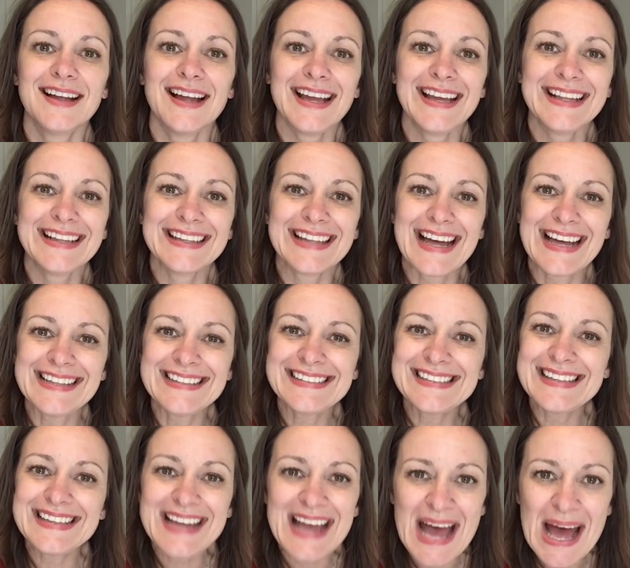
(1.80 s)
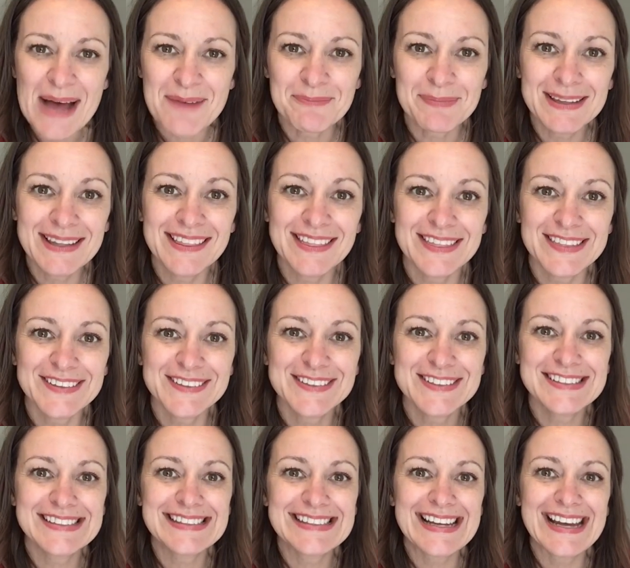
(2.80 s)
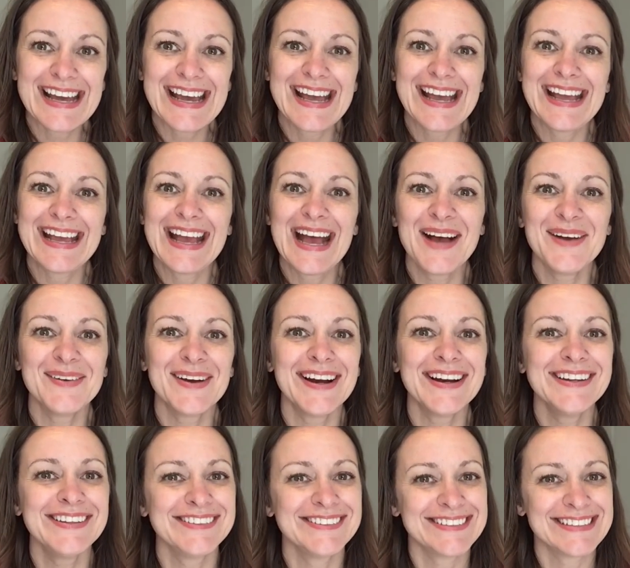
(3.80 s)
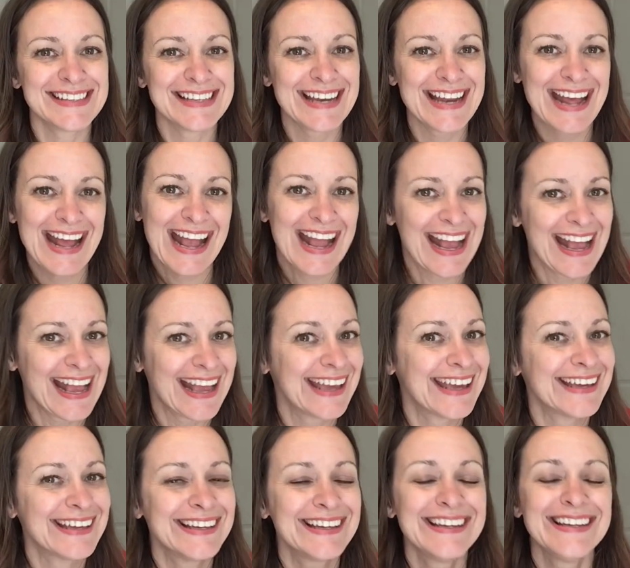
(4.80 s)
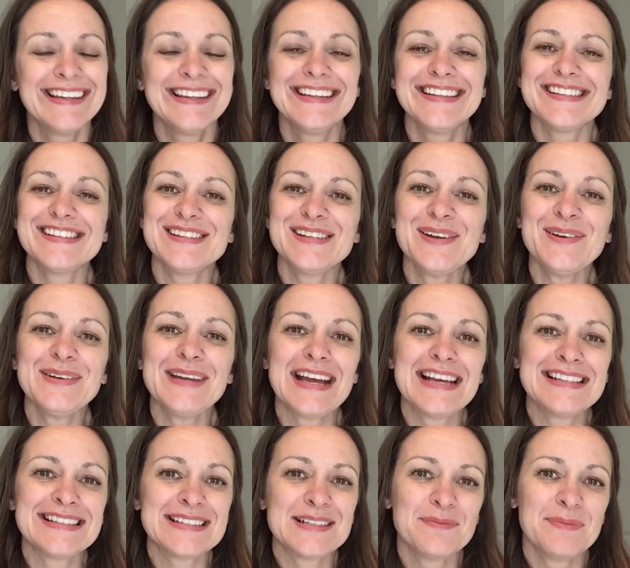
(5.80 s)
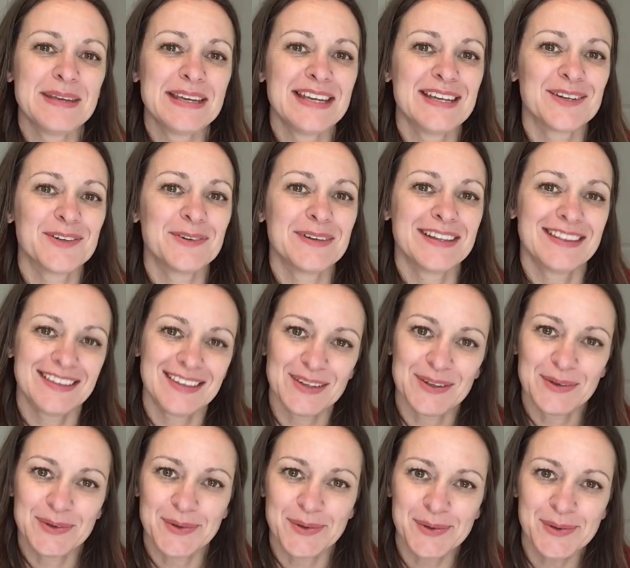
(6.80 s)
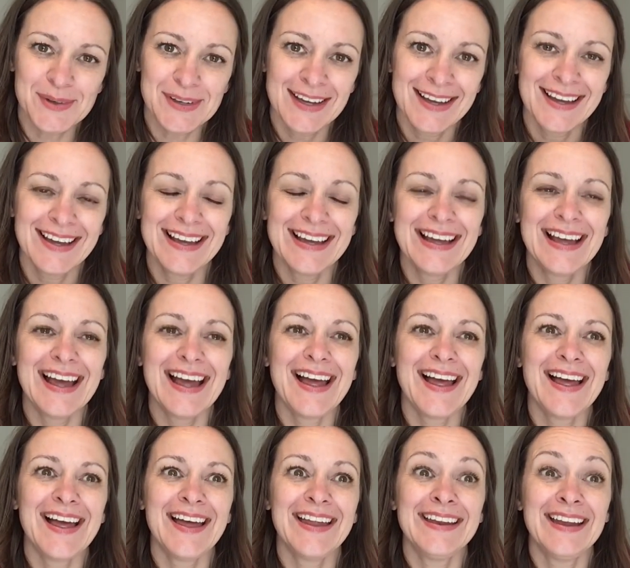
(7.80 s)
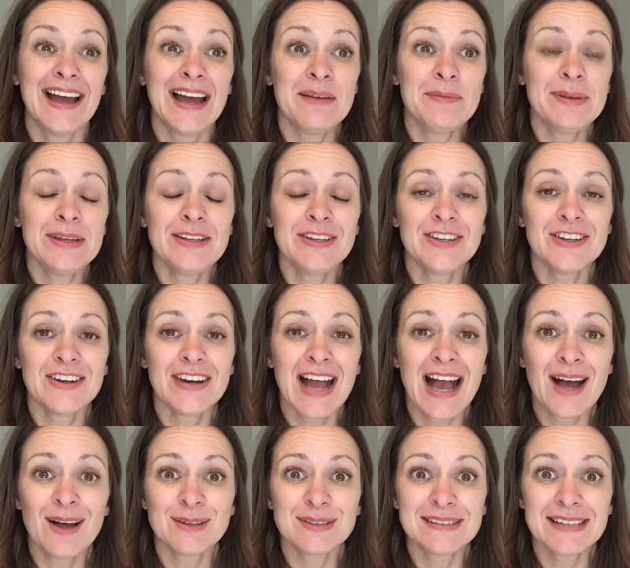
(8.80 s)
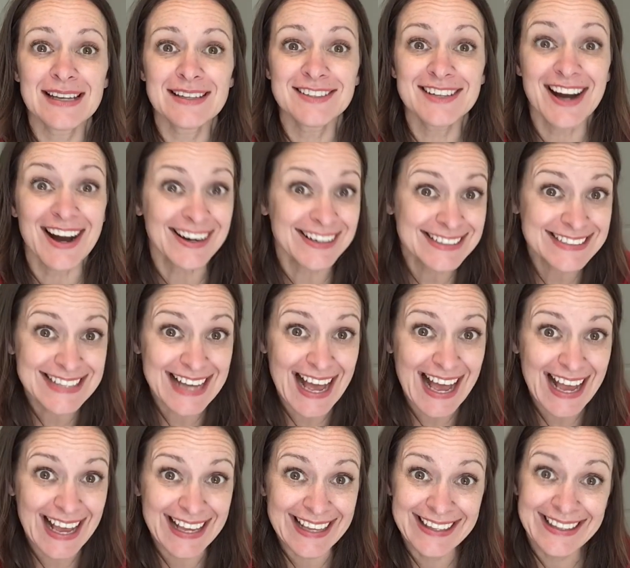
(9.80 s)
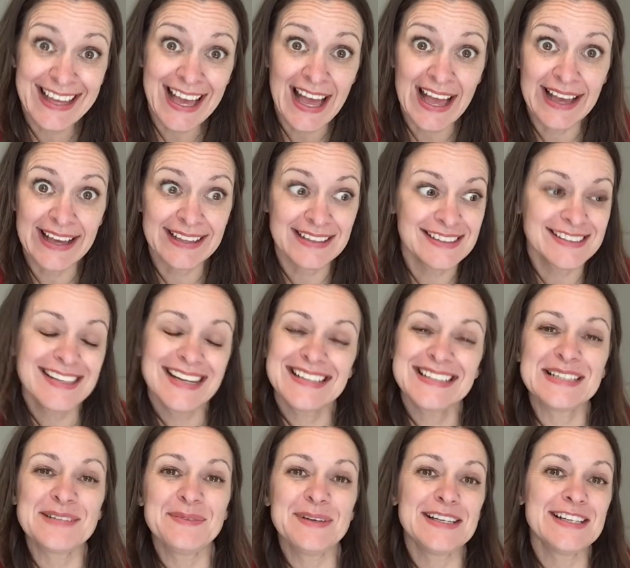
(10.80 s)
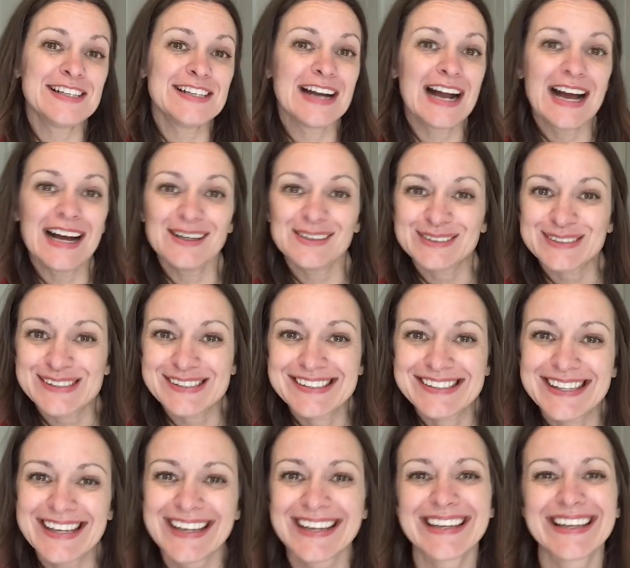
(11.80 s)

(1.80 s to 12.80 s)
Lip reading: Hey class, and happy Thursday. How are you today? So nice to be here with you. And I'm in your house, aren't I? Yay, it's nice to be in your house.